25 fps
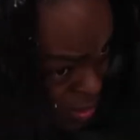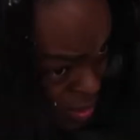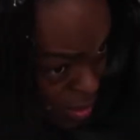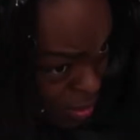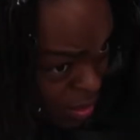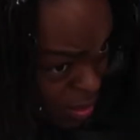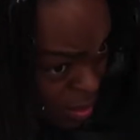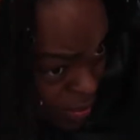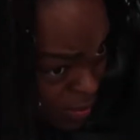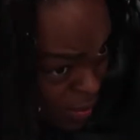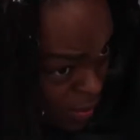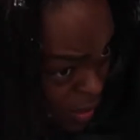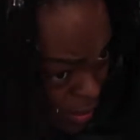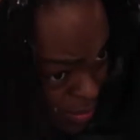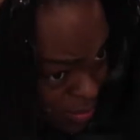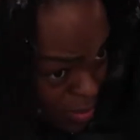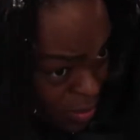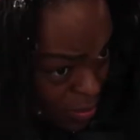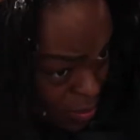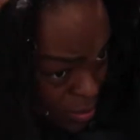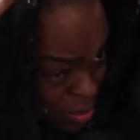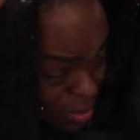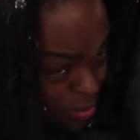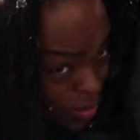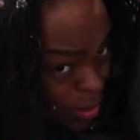And you're
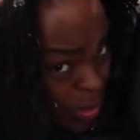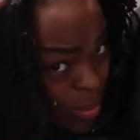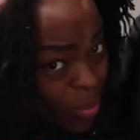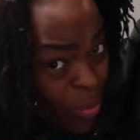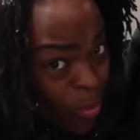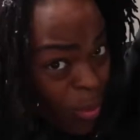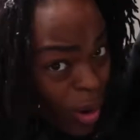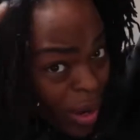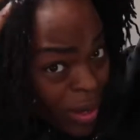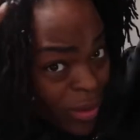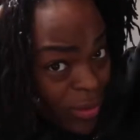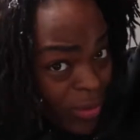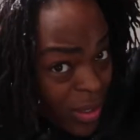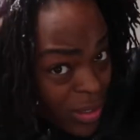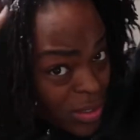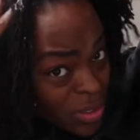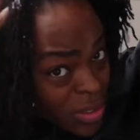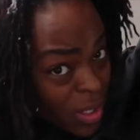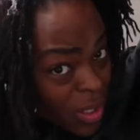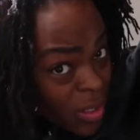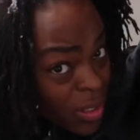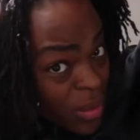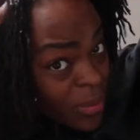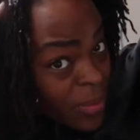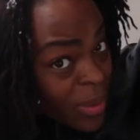probably wondering, why do I
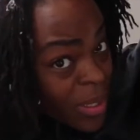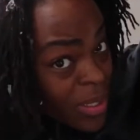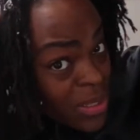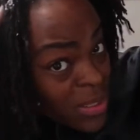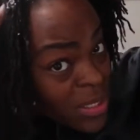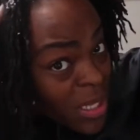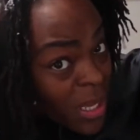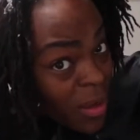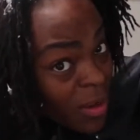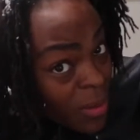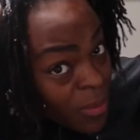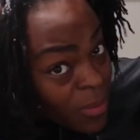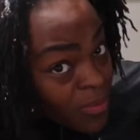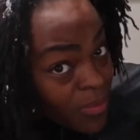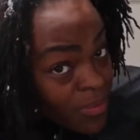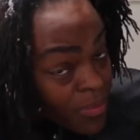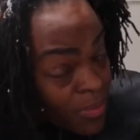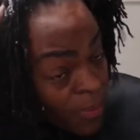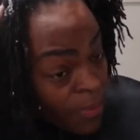target my scalp?